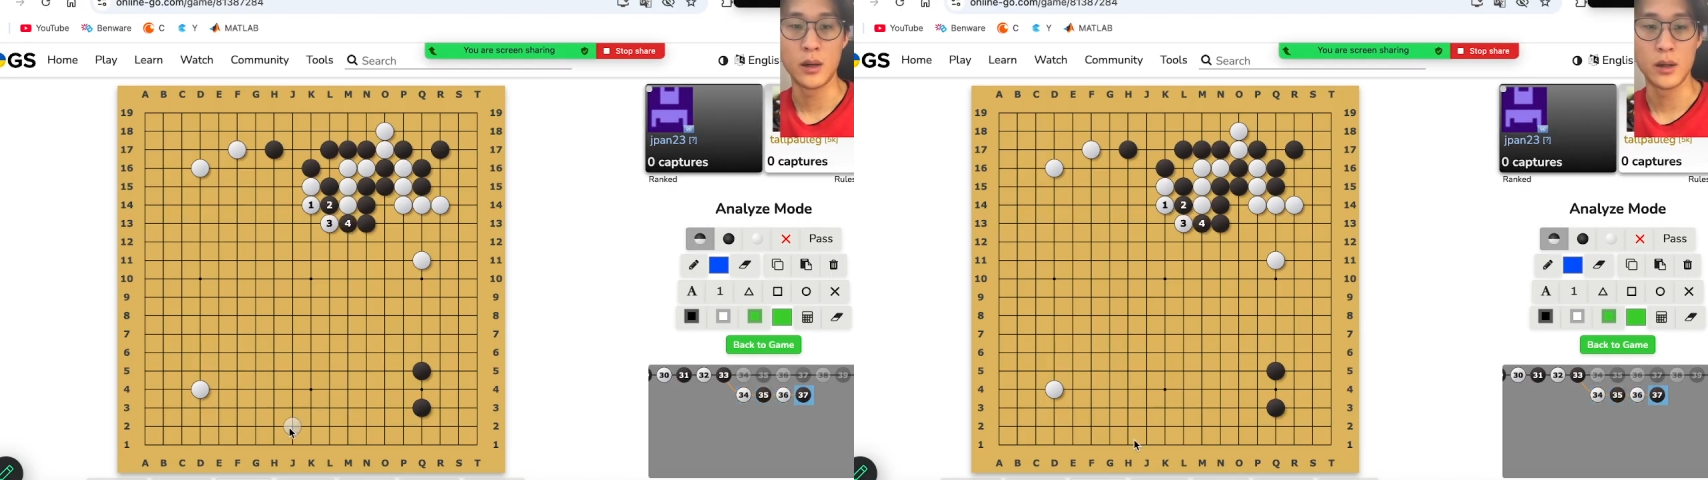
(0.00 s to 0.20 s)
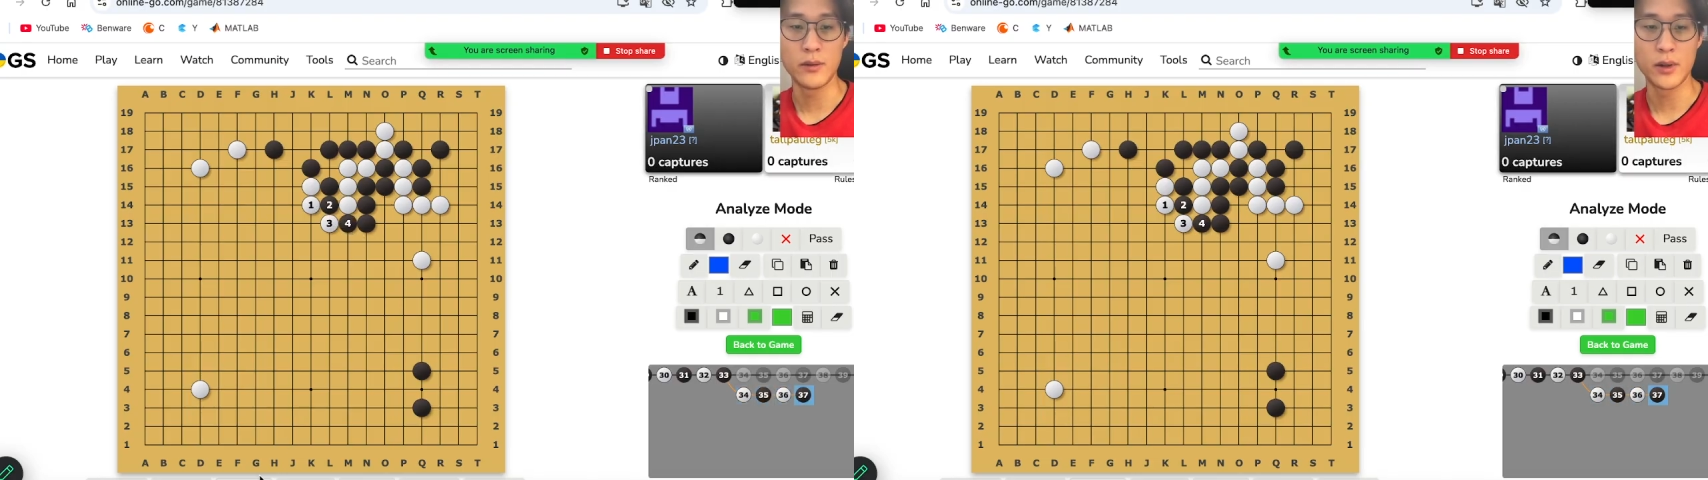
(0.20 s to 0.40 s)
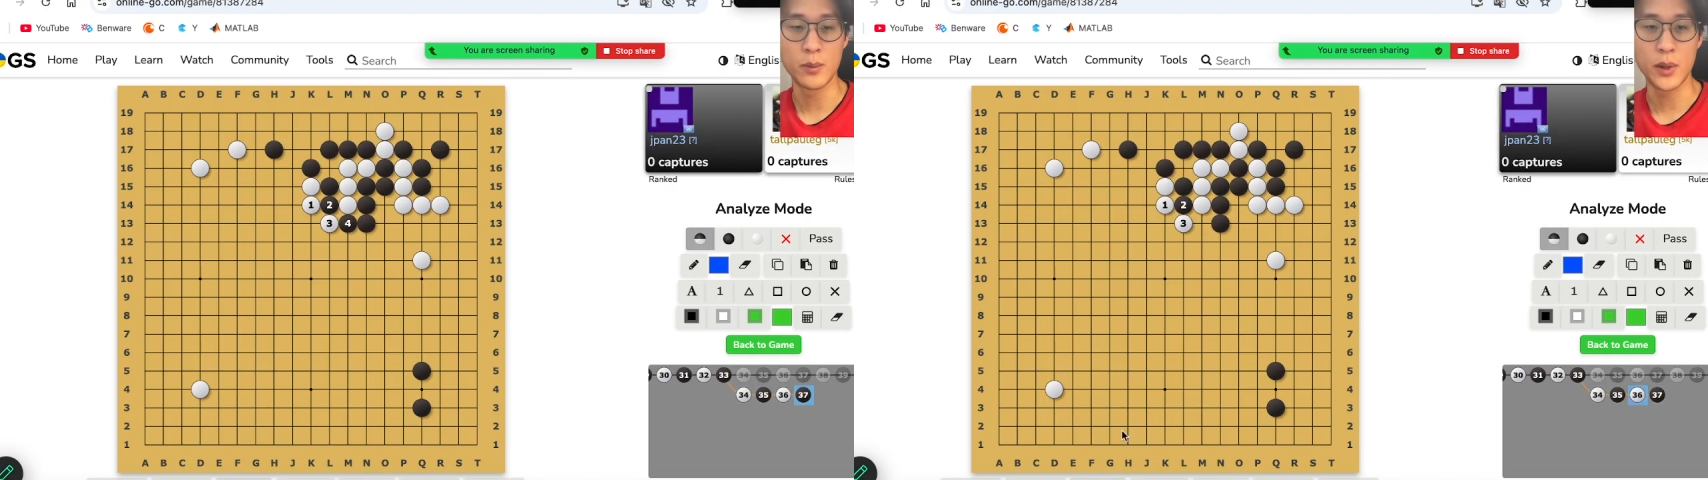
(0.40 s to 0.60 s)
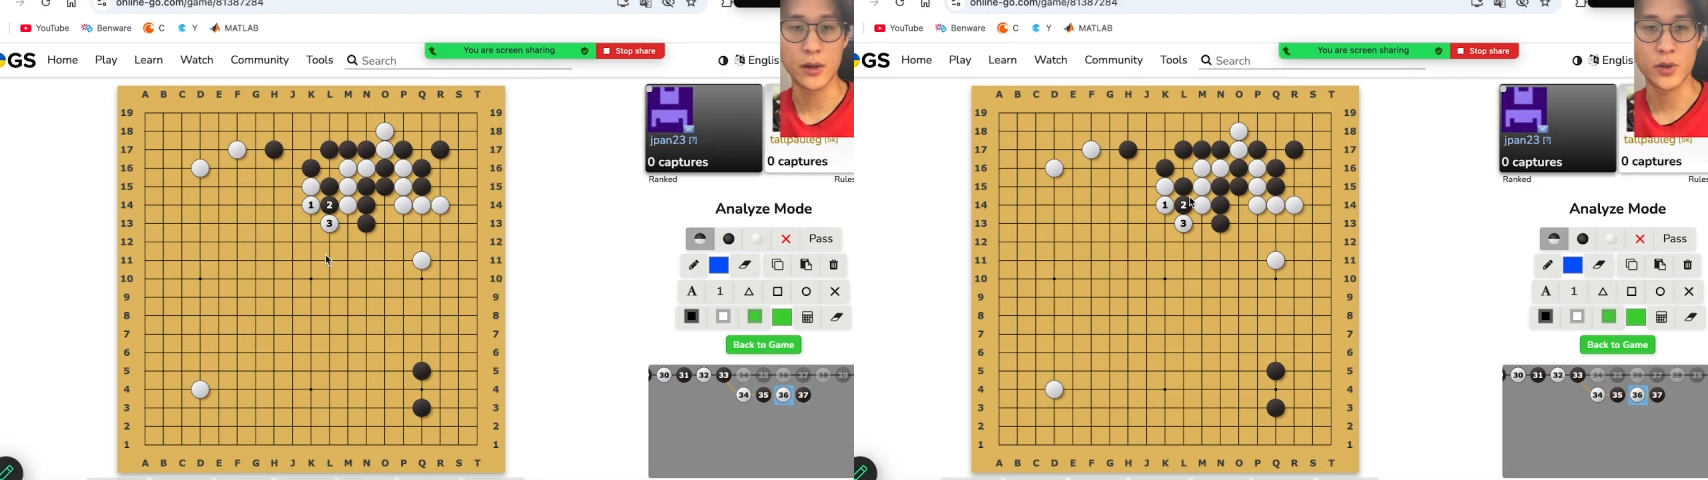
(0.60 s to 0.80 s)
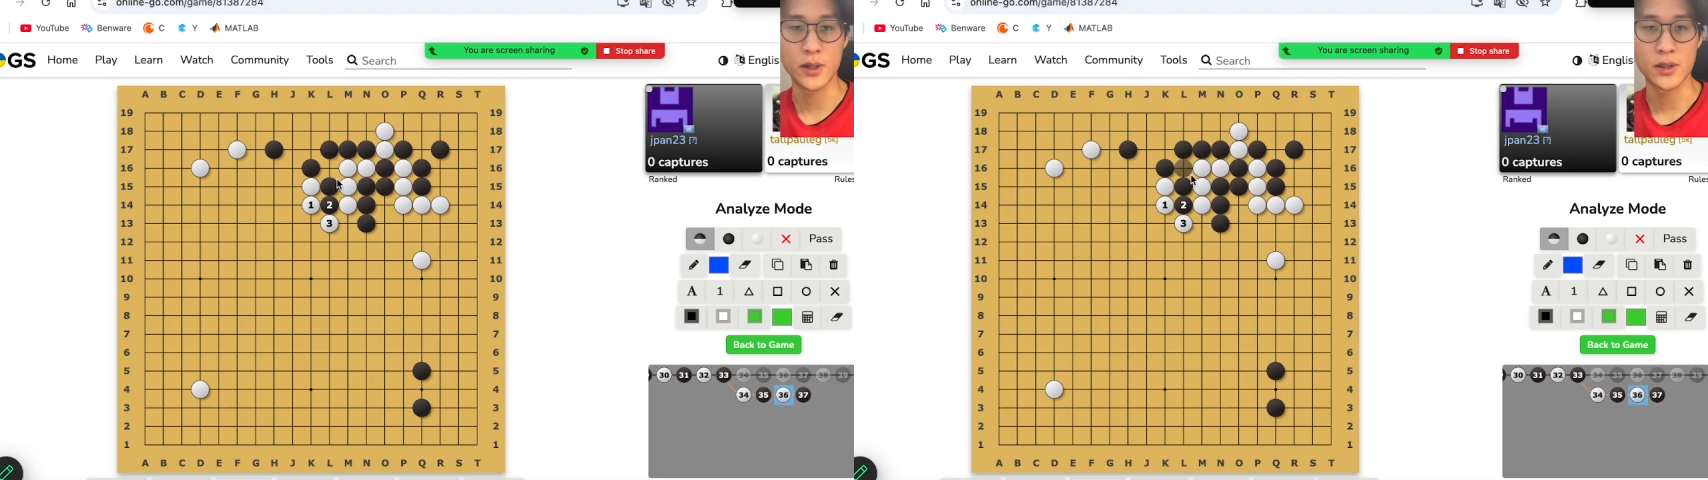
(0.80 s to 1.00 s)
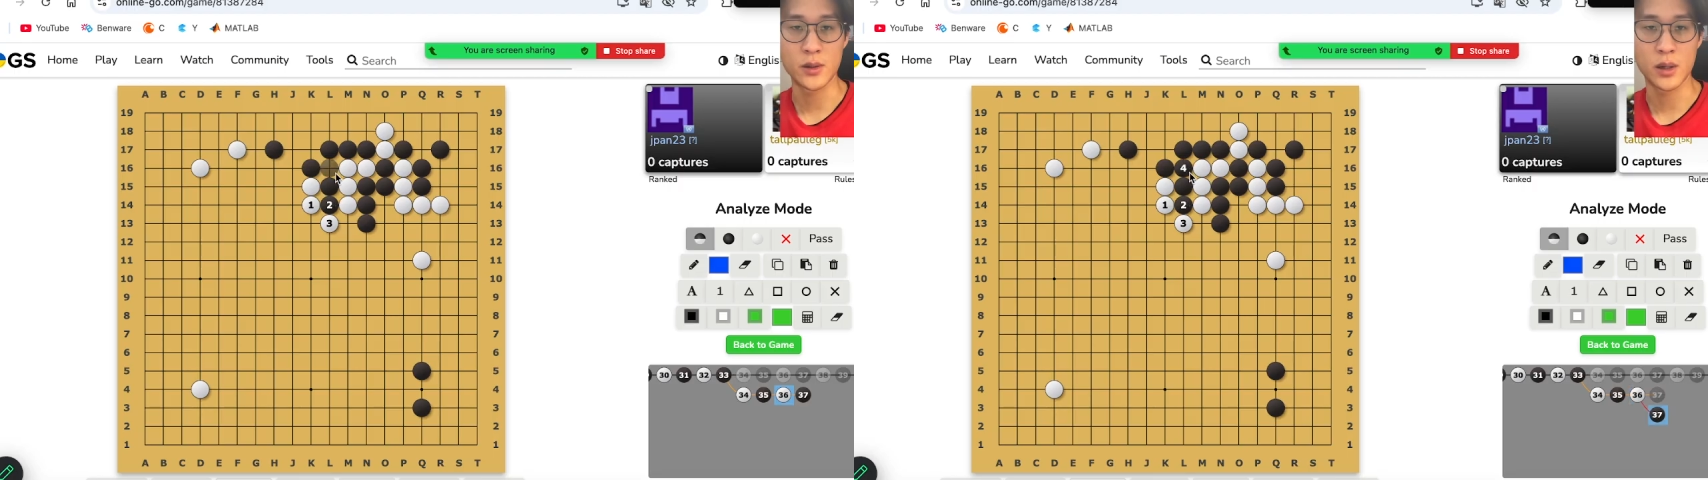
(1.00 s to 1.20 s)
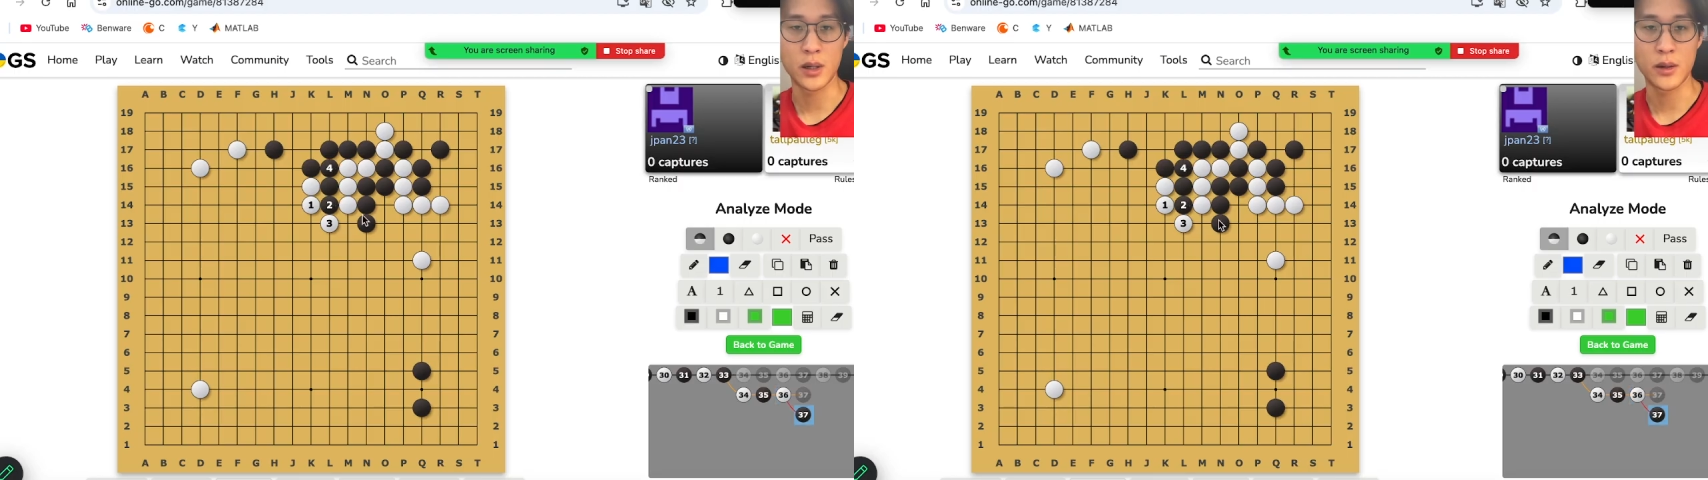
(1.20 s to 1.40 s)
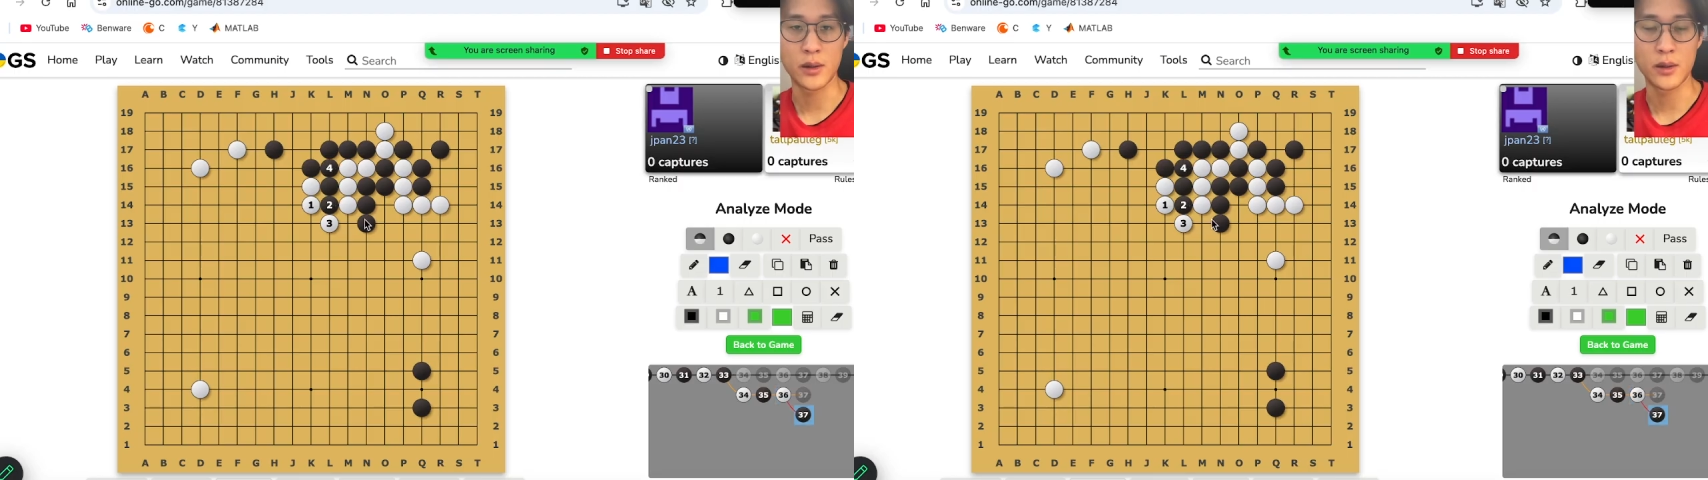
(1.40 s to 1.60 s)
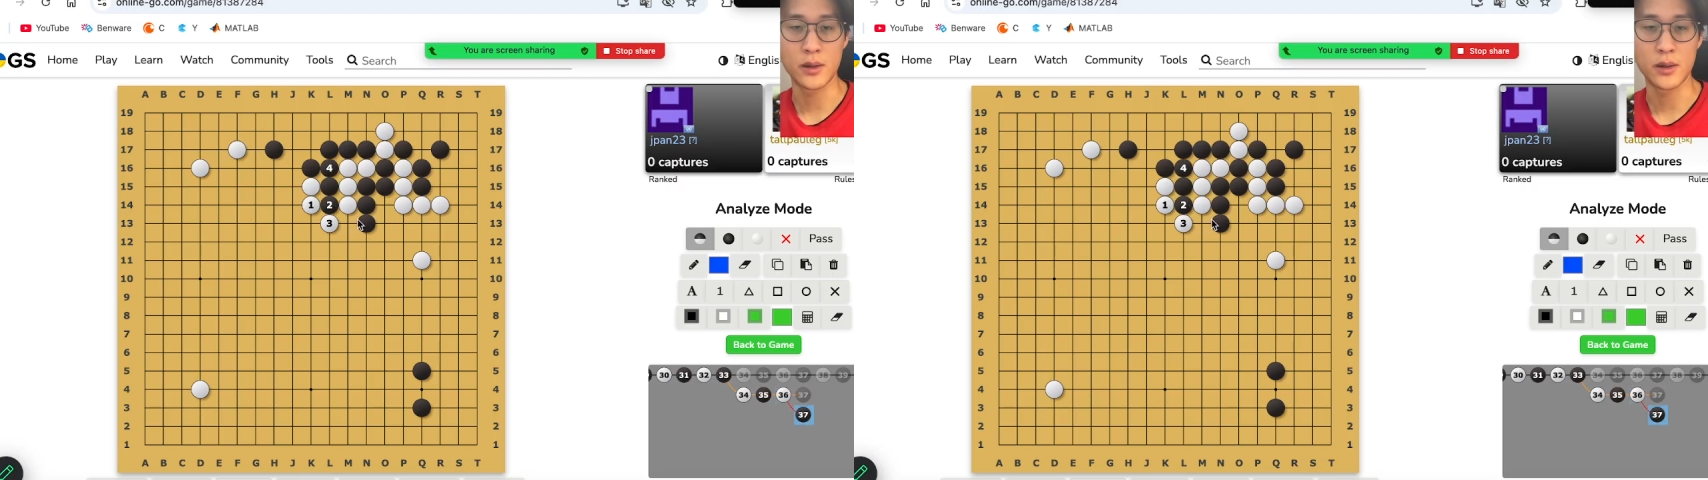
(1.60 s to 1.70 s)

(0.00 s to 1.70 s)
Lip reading: Even if black tries to cut